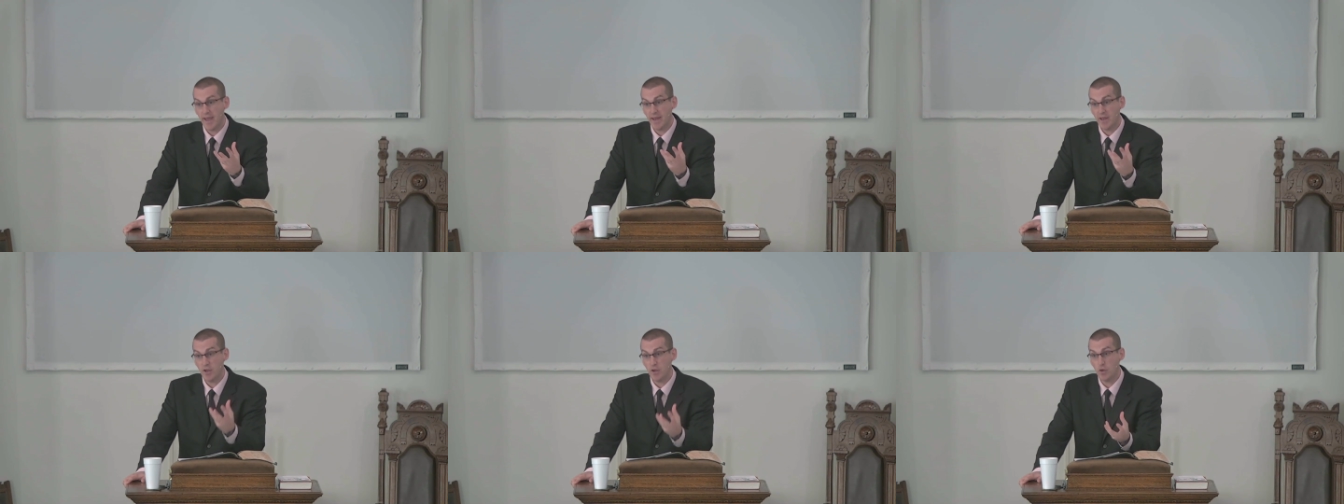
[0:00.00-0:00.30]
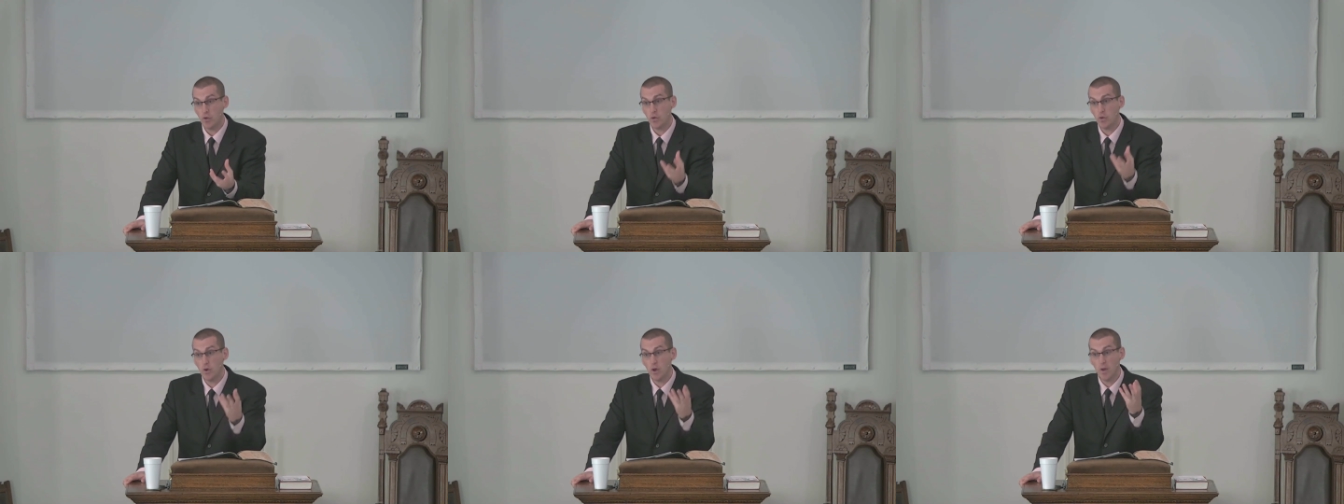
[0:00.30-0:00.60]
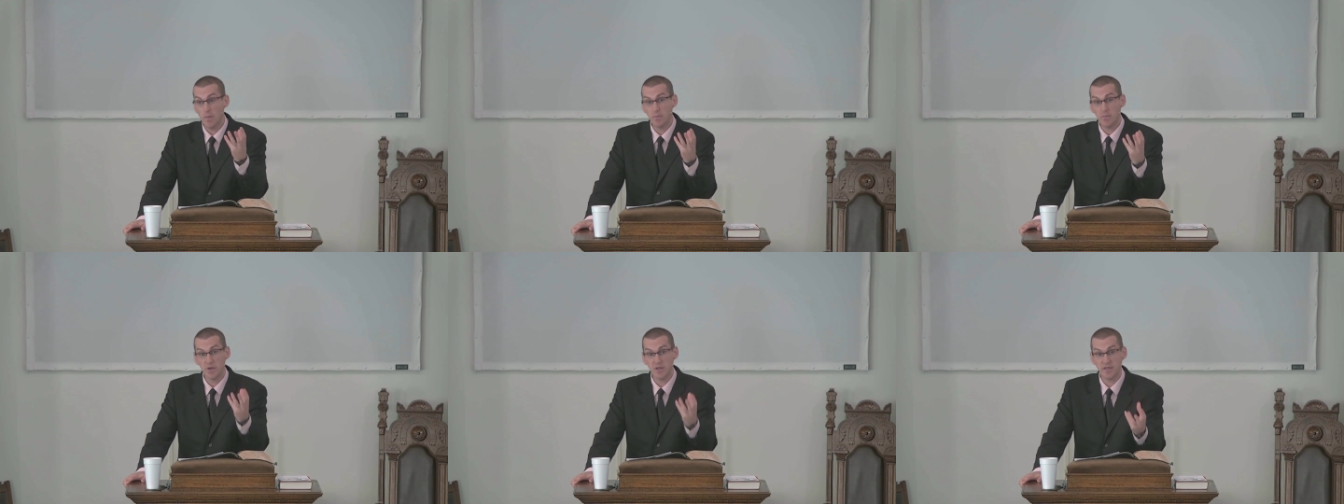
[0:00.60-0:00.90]
and
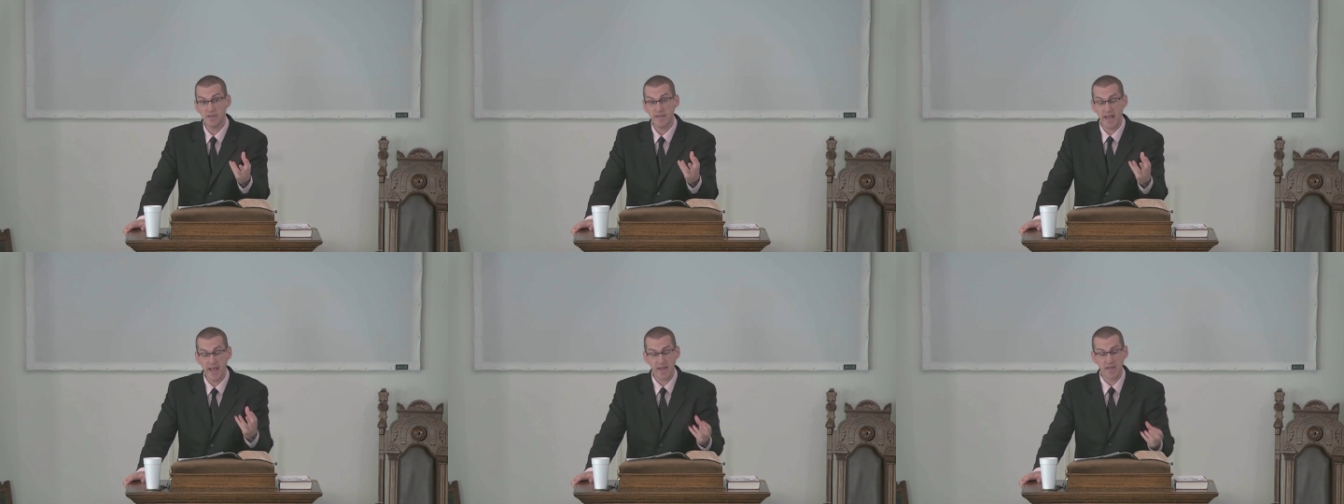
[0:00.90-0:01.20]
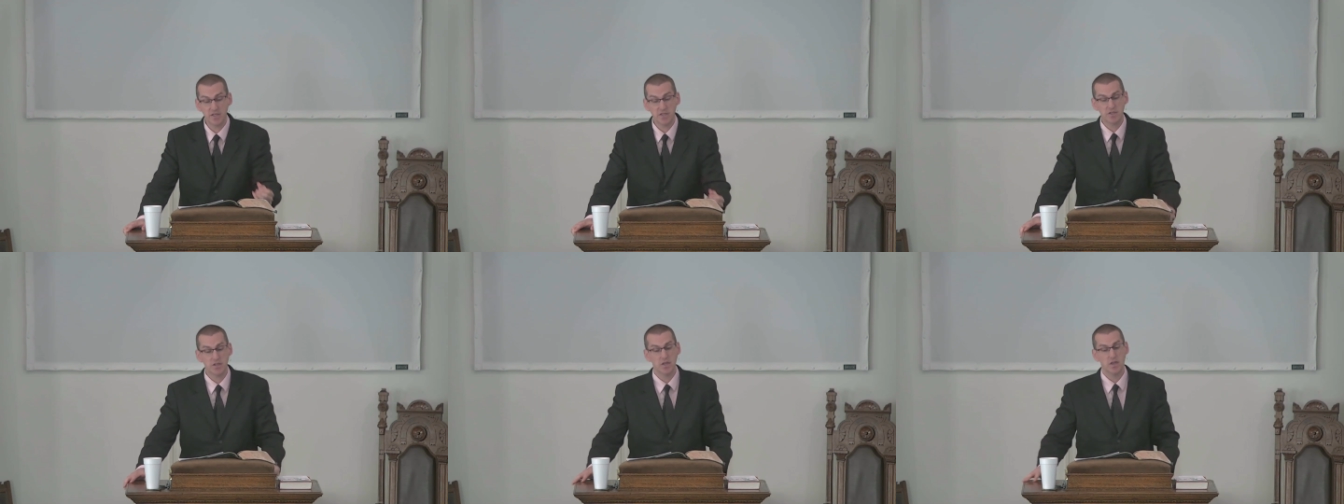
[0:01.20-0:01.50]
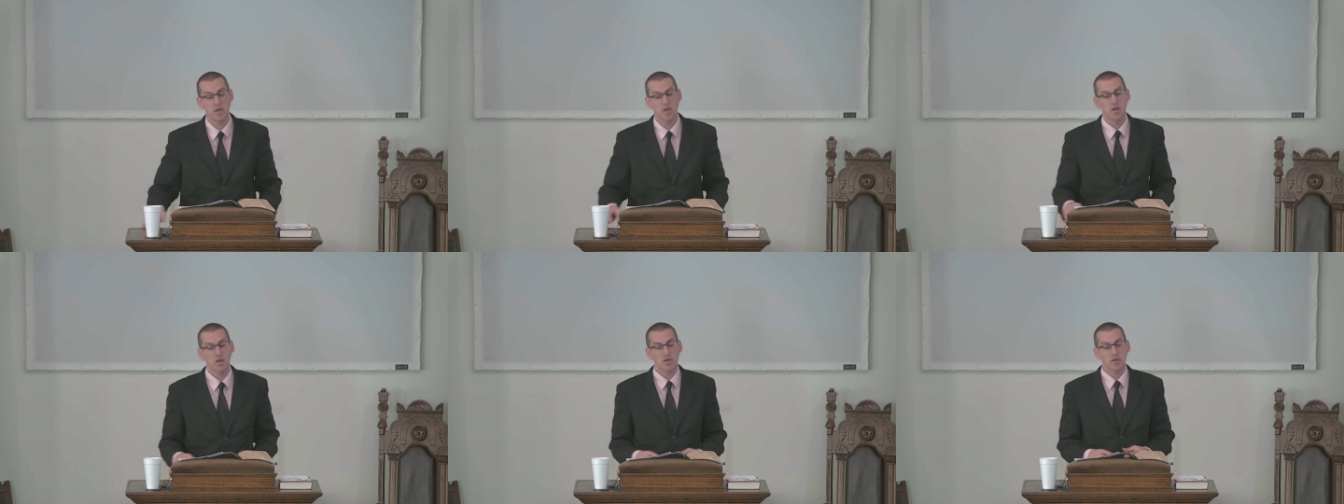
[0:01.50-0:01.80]
who
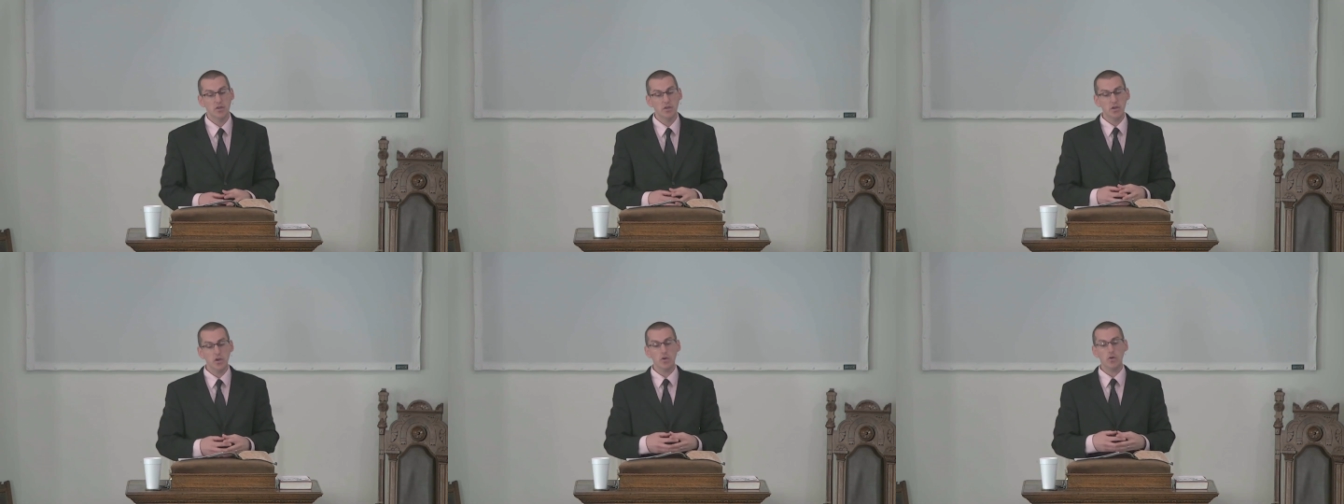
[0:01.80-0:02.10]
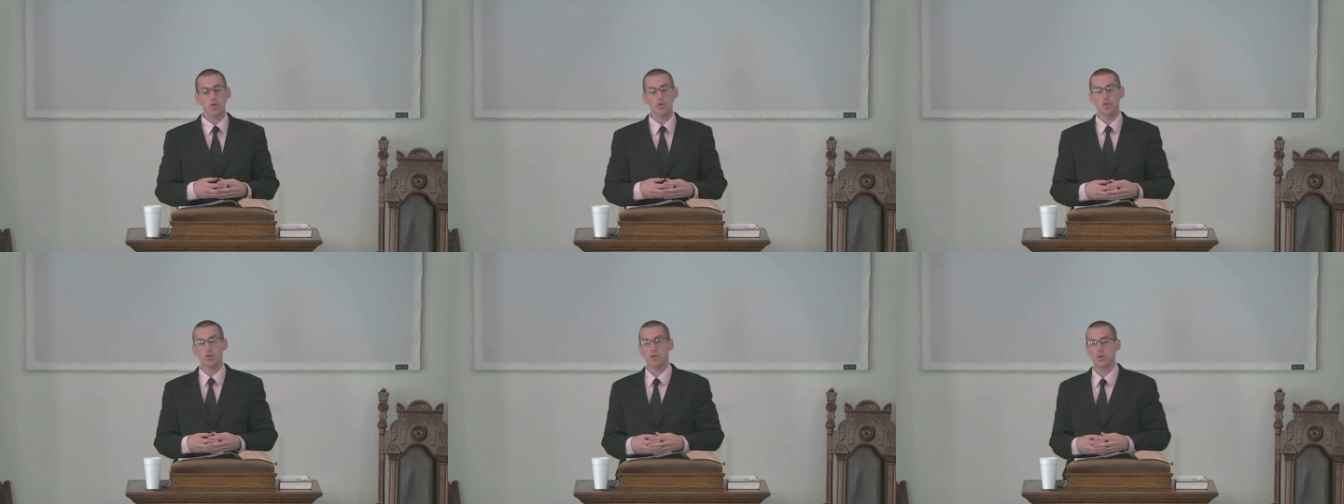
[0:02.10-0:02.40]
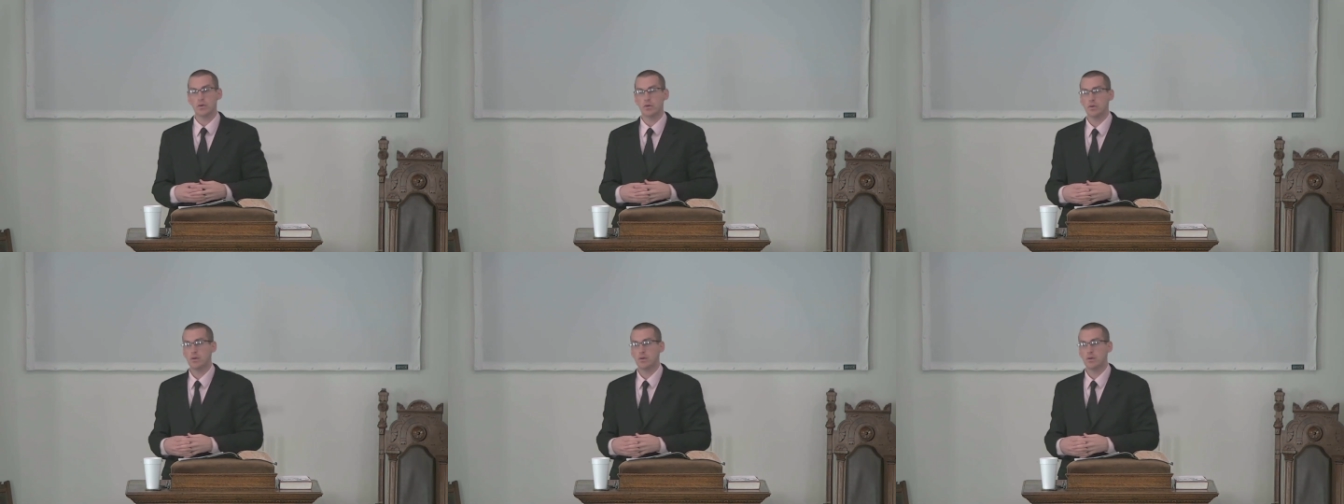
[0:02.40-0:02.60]
protects you.